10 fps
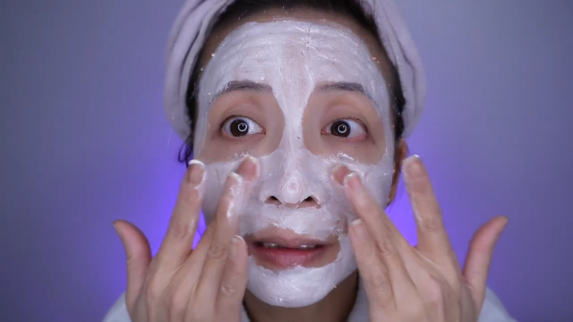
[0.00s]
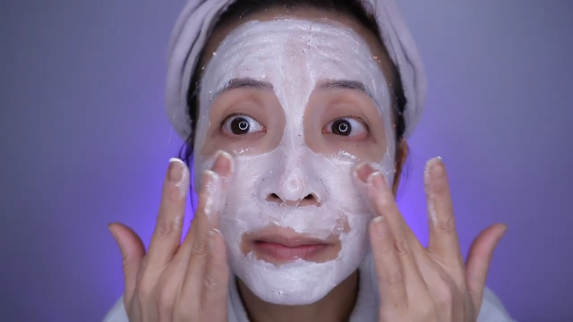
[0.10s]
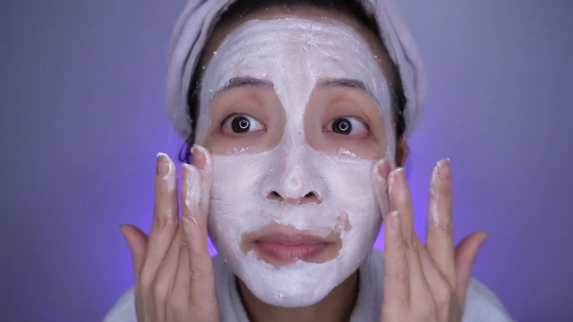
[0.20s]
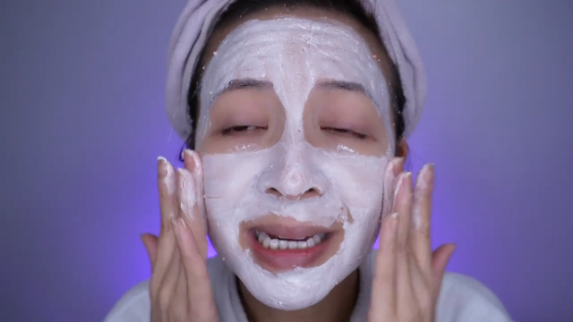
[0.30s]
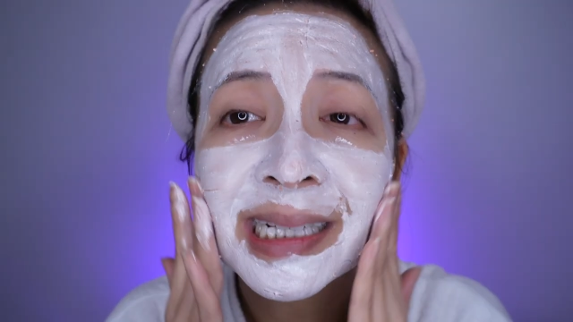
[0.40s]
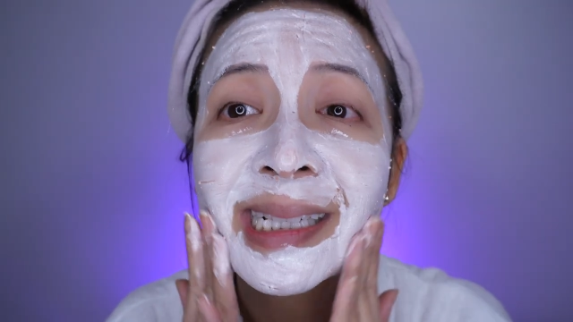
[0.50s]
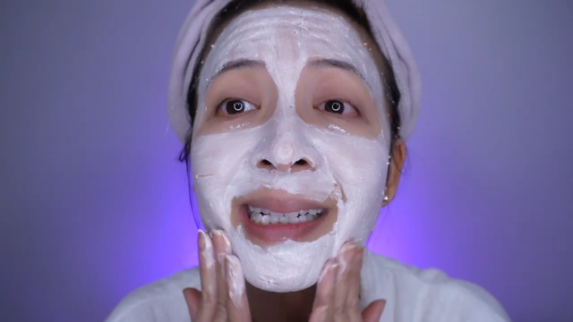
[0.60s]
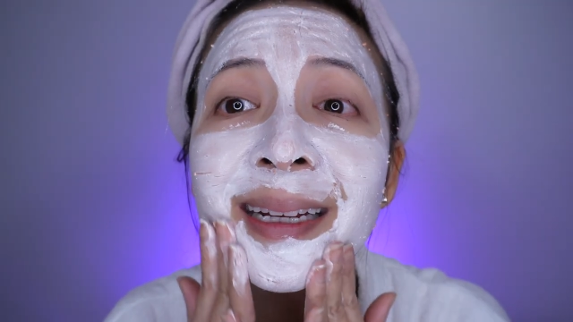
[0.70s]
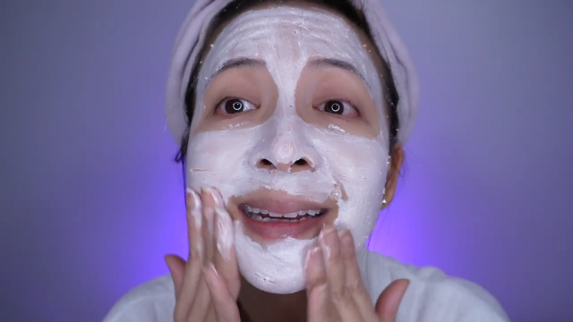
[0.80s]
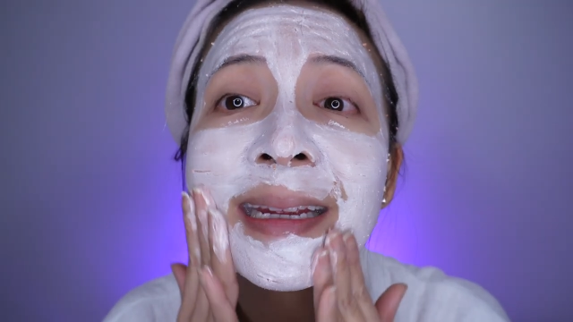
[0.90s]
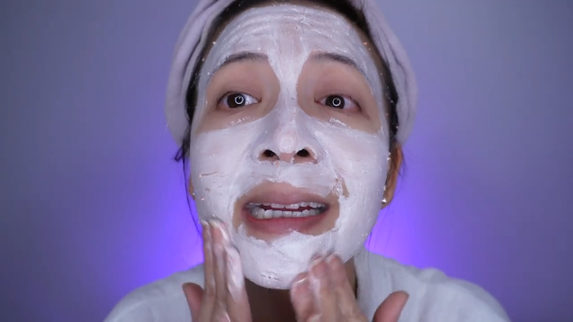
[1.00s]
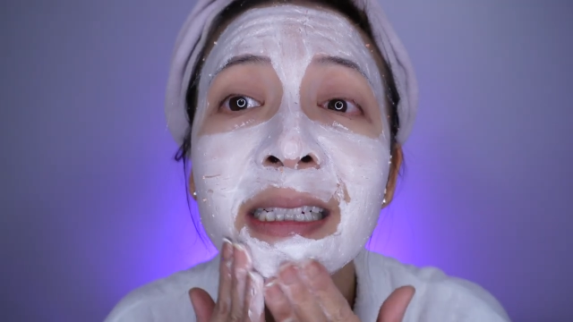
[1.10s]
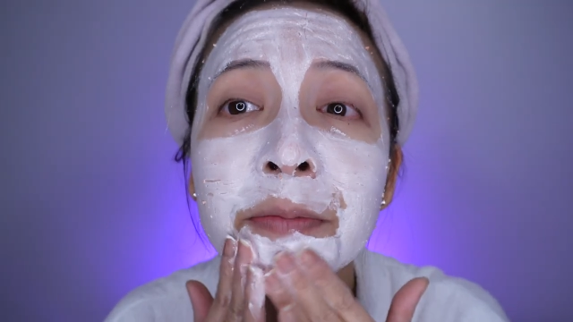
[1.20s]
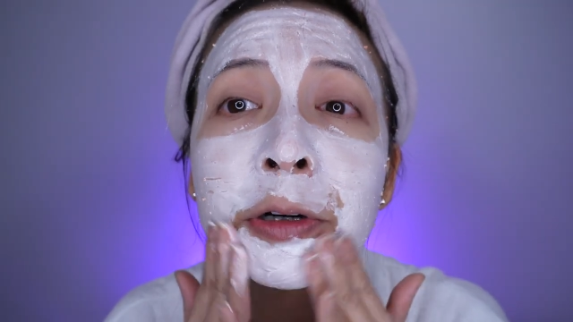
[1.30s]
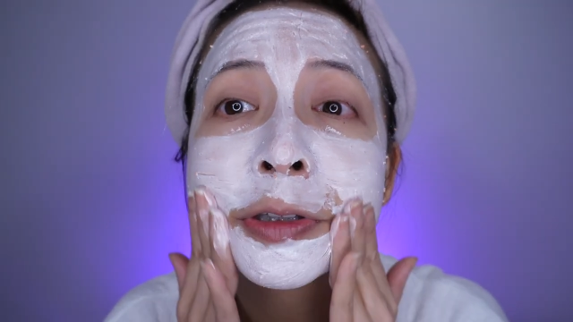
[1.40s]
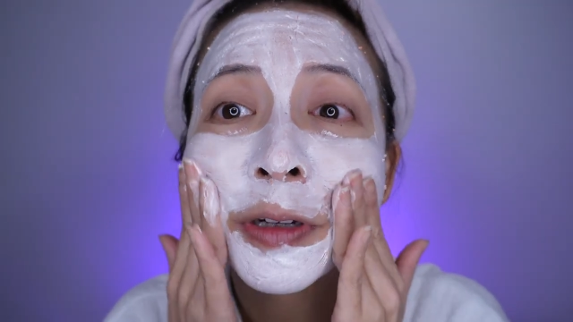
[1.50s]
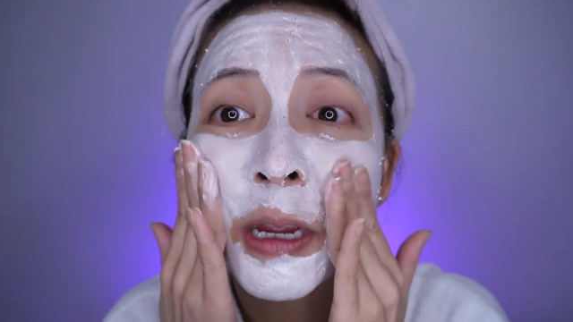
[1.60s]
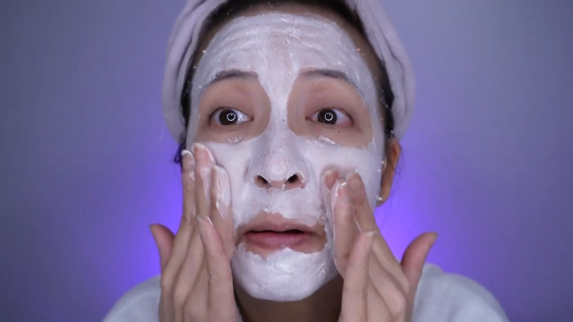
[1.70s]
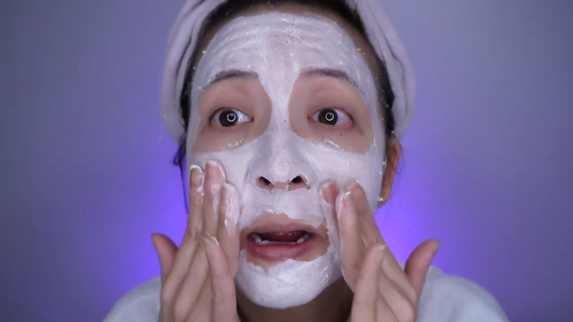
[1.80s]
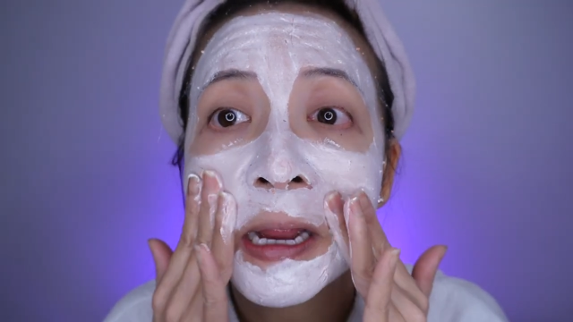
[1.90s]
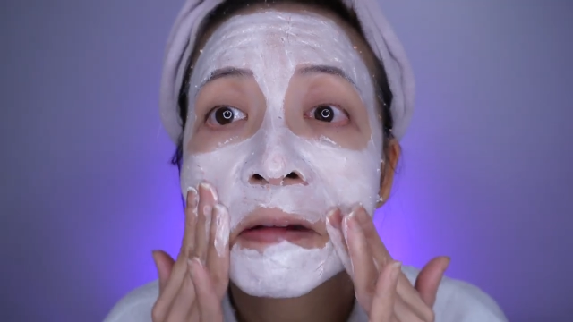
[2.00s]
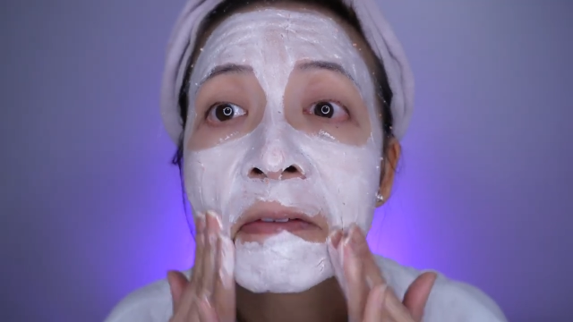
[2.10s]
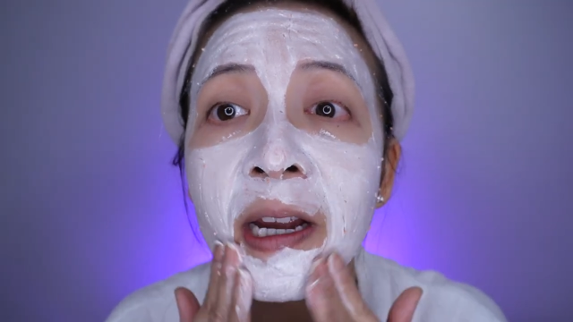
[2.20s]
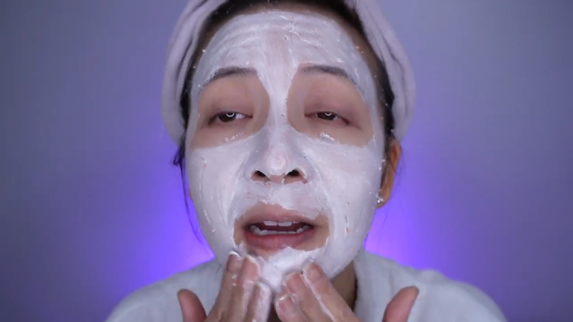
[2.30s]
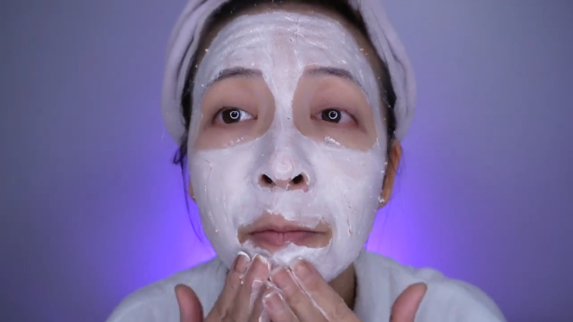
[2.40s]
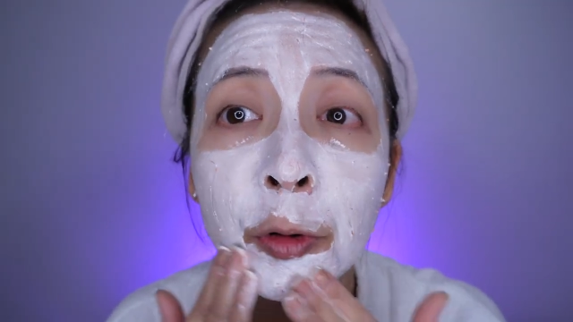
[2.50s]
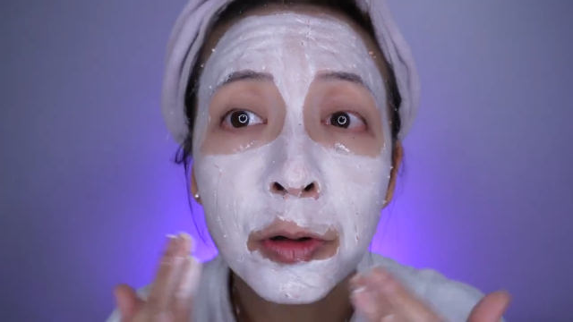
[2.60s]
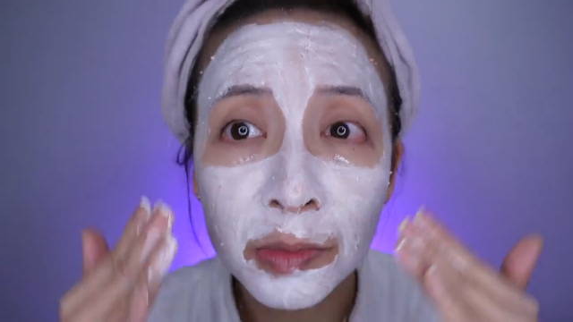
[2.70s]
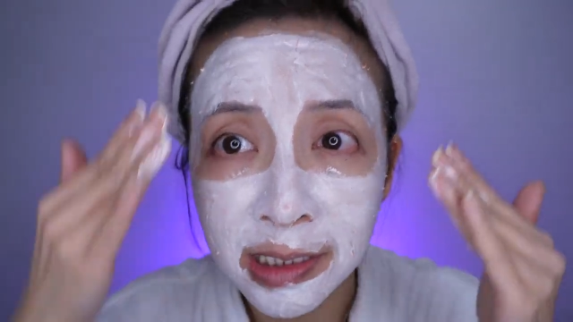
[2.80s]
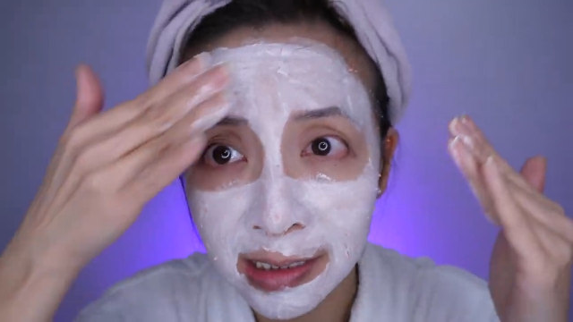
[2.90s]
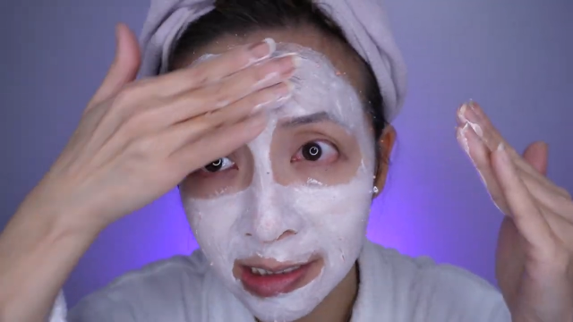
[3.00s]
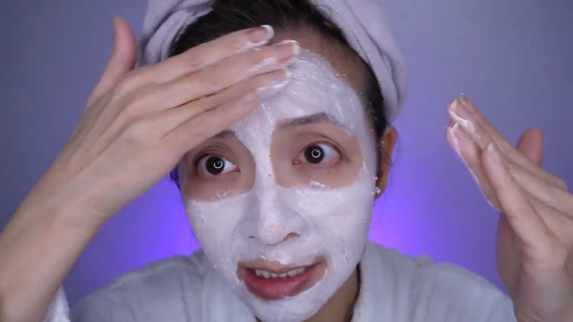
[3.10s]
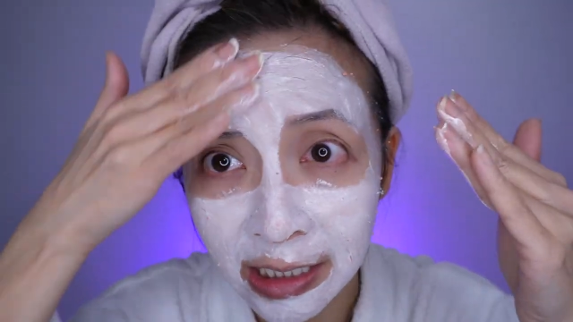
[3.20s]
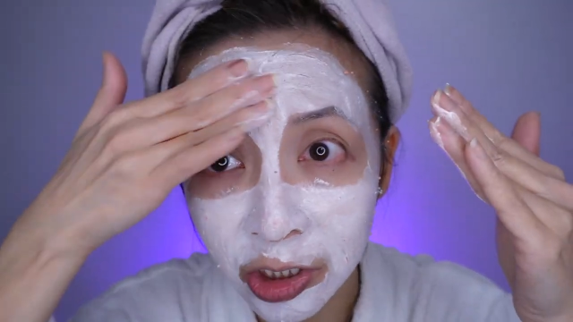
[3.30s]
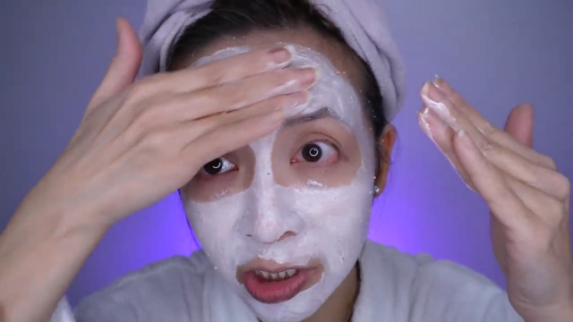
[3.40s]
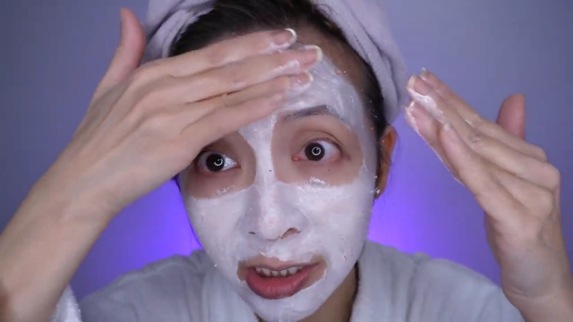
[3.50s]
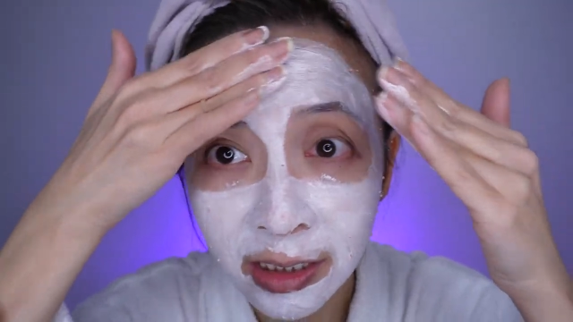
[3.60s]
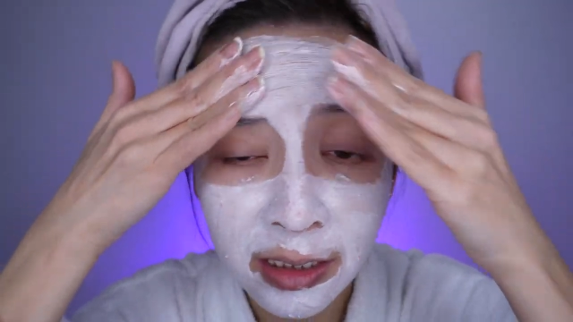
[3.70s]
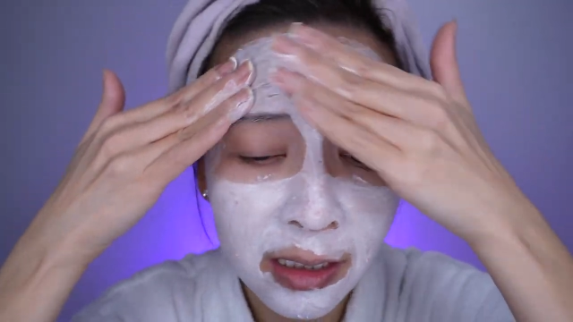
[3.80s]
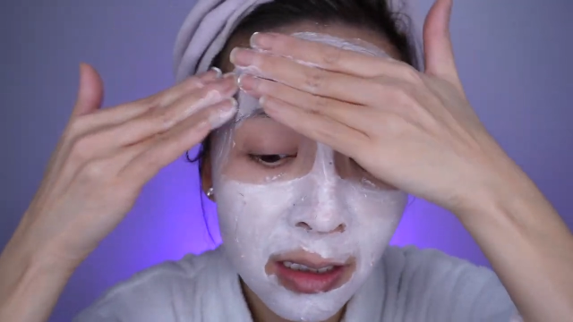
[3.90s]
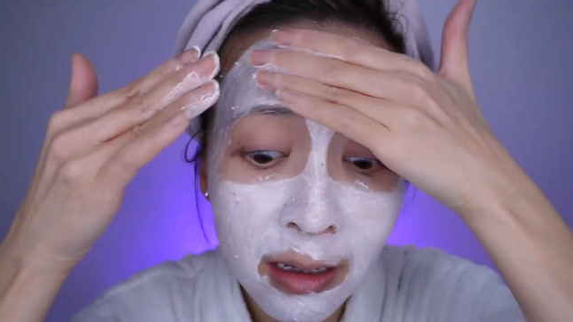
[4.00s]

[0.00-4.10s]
The beads in here is supposed to give out a very warm sensation,